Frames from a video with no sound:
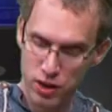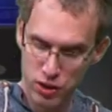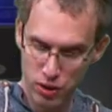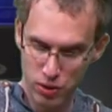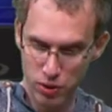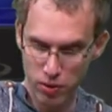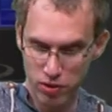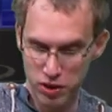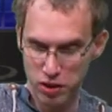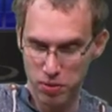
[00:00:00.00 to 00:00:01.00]
So u
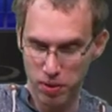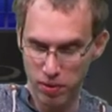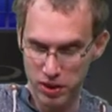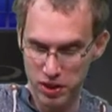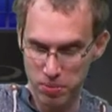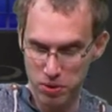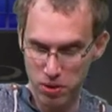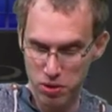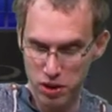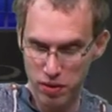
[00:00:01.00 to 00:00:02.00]
equals e to the power x times
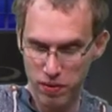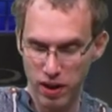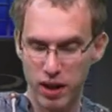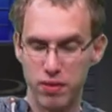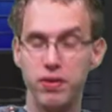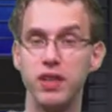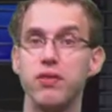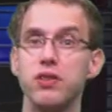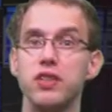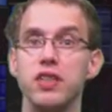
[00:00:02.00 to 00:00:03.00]
cosine y and v
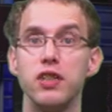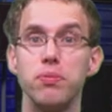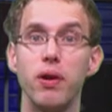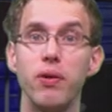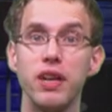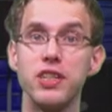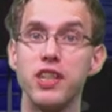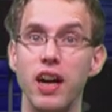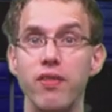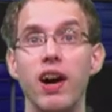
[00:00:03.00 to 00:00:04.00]
equals e to the power x
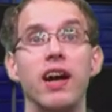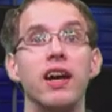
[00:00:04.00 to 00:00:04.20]
sine y.